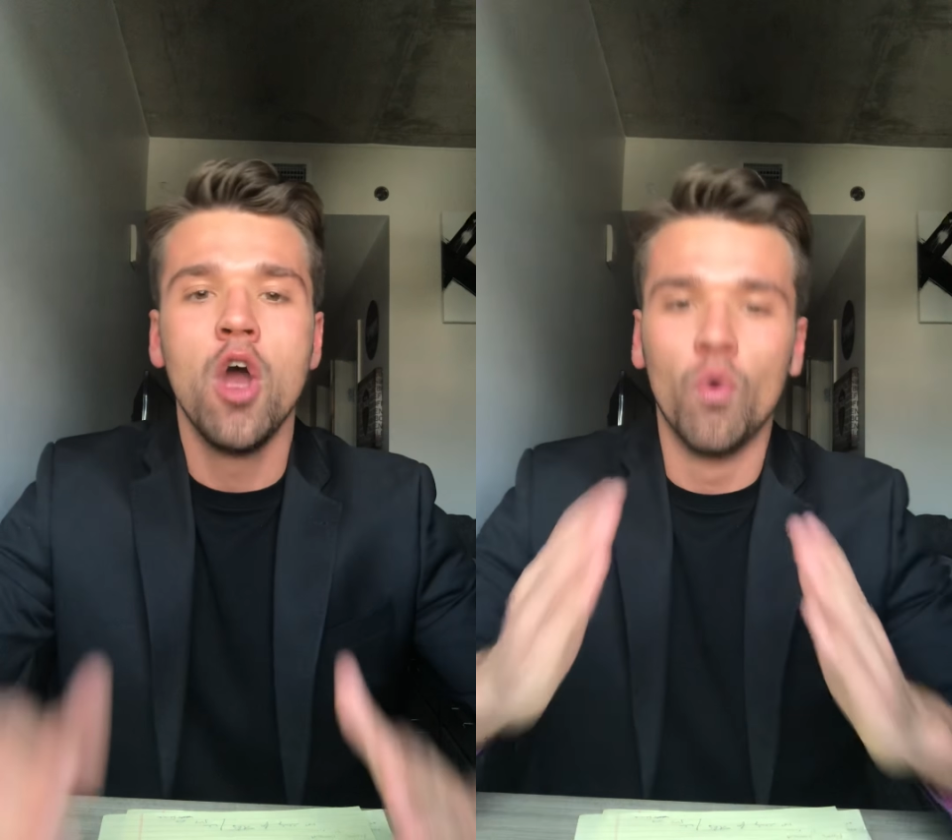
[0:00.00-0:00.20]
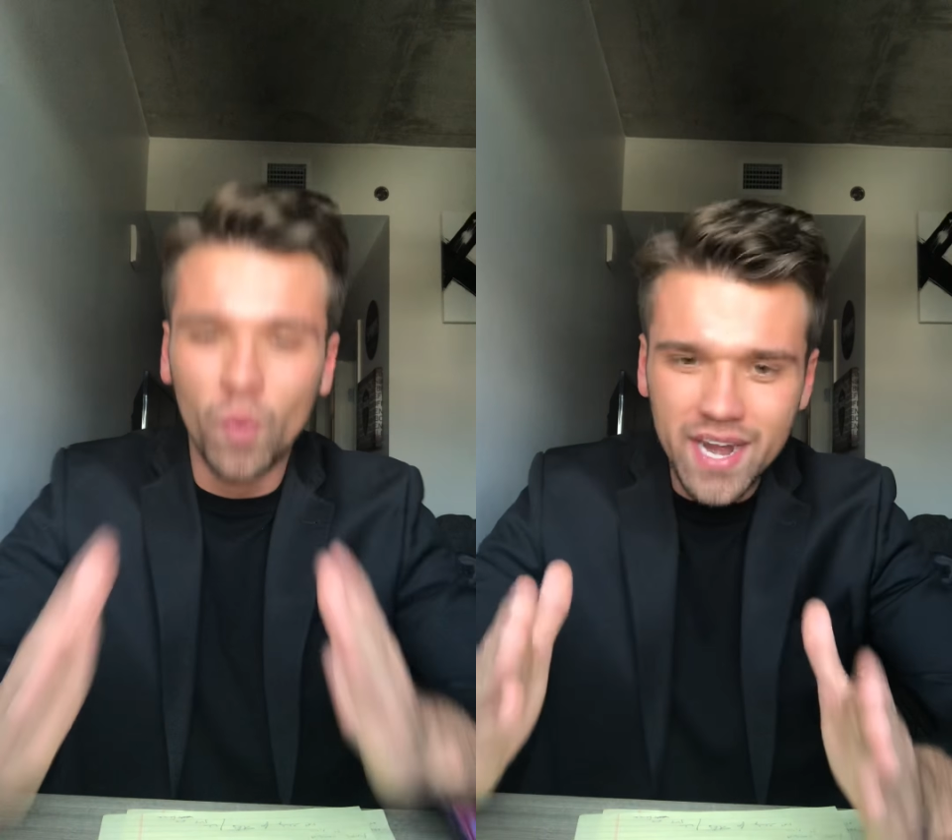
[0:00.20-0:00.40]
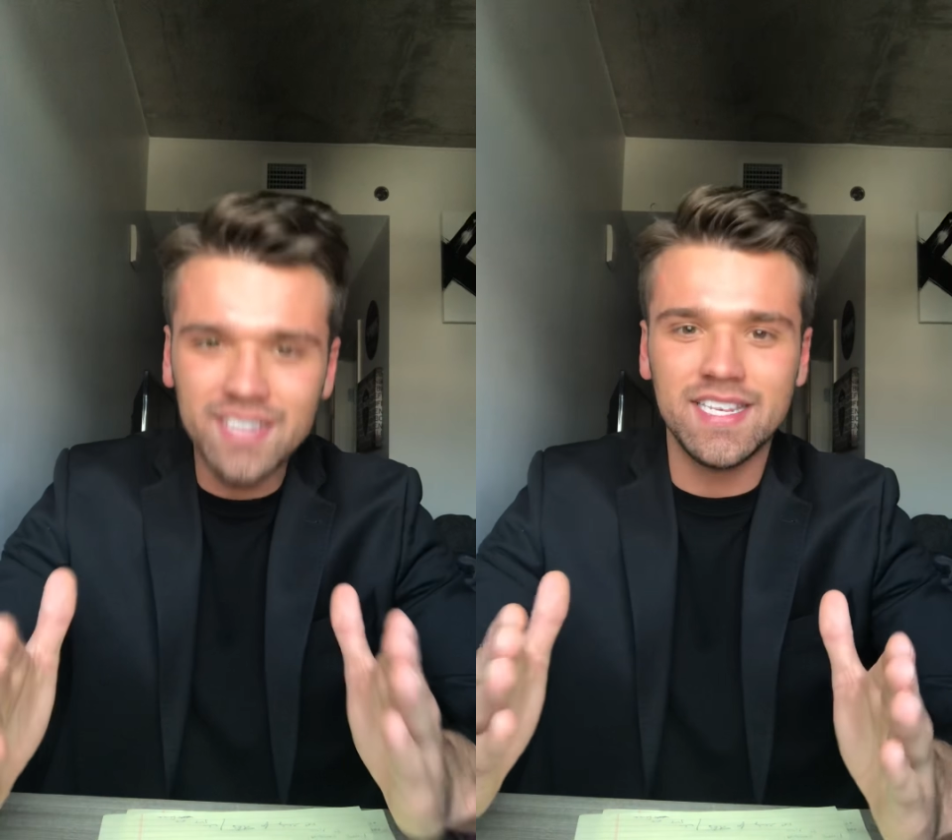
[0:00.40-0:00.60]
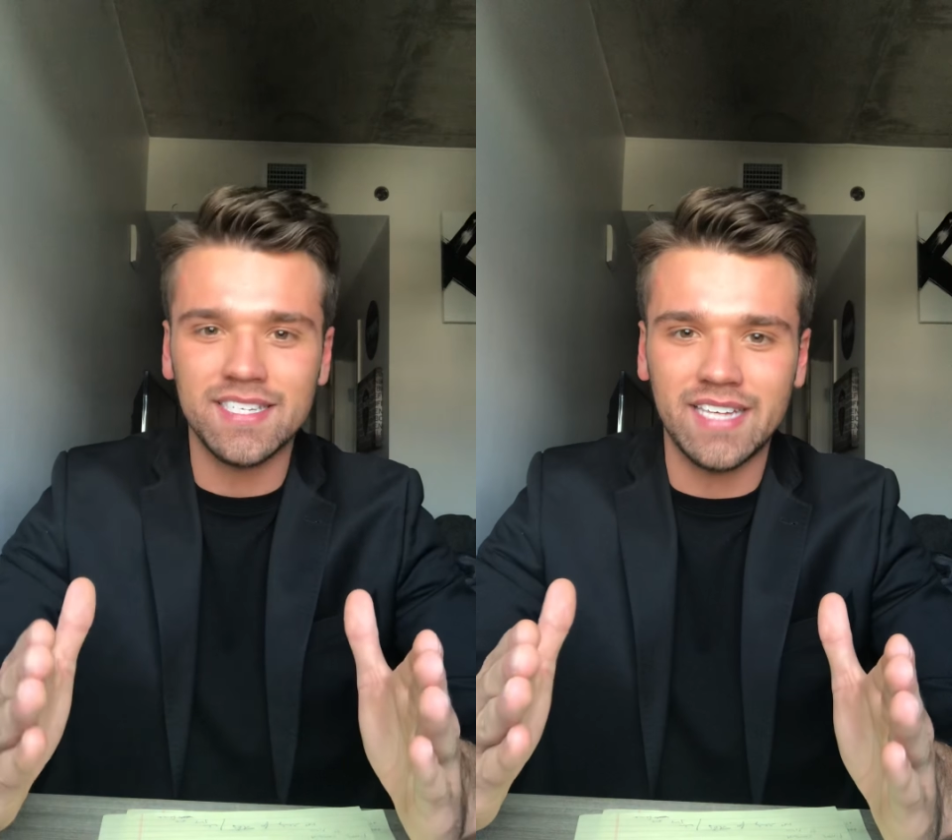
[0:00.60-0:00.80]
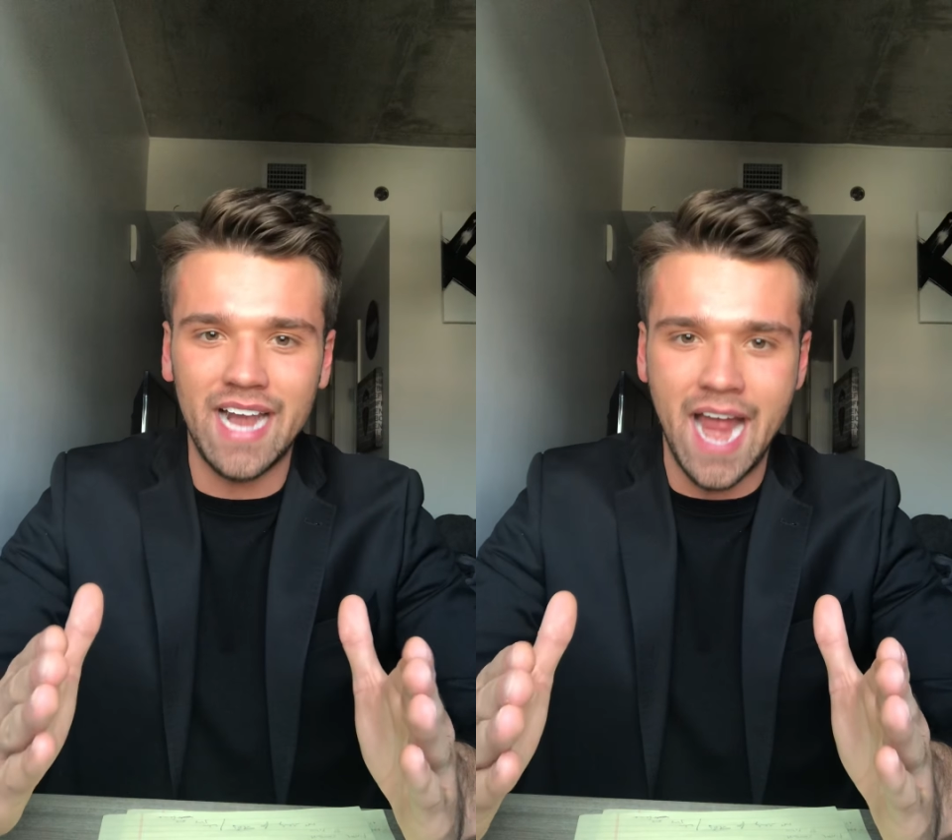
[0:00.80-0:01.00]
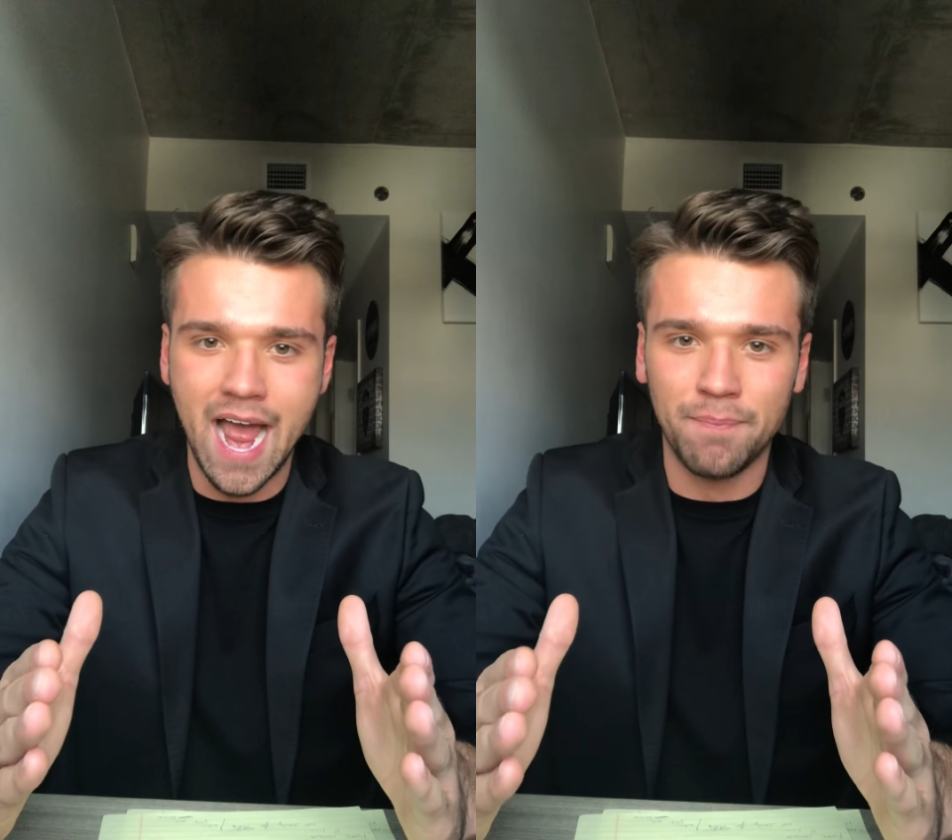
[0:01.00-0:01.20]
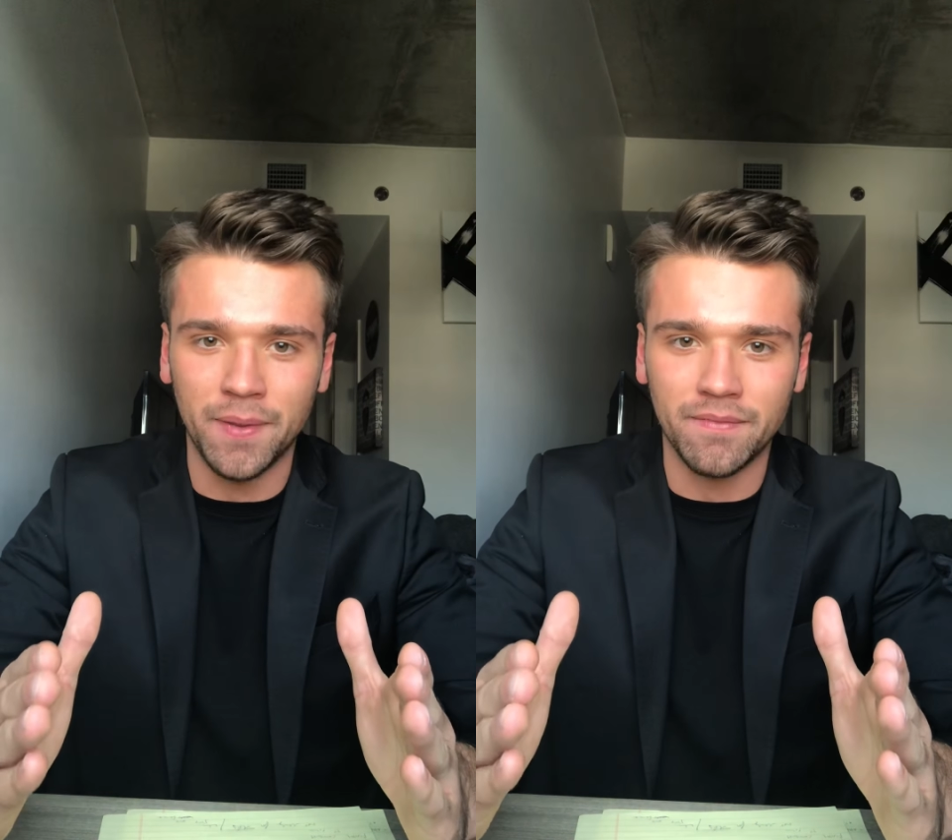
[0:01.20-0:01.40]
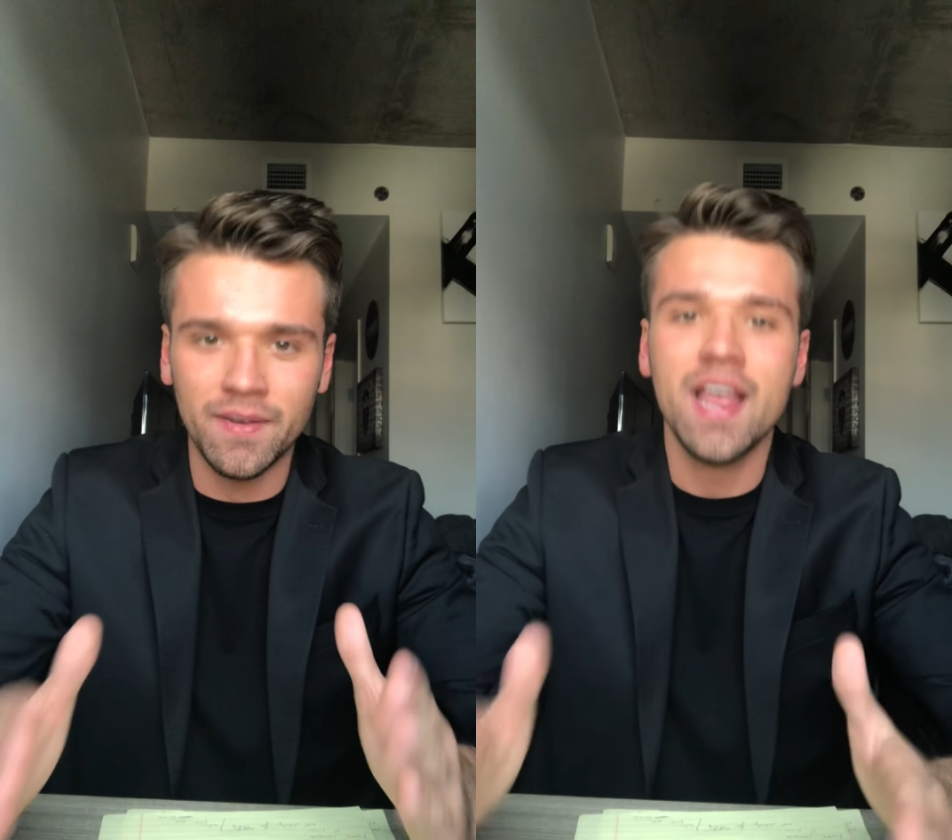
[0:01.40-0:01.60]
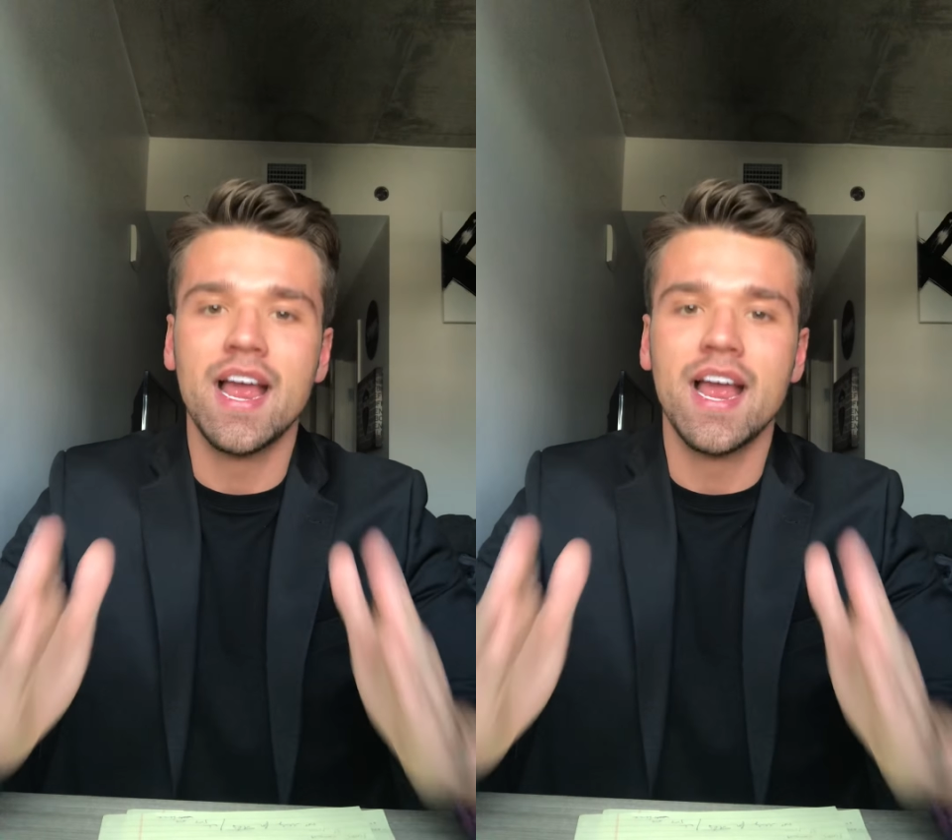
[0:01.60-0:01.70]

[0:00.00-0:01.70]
When is this going to happen?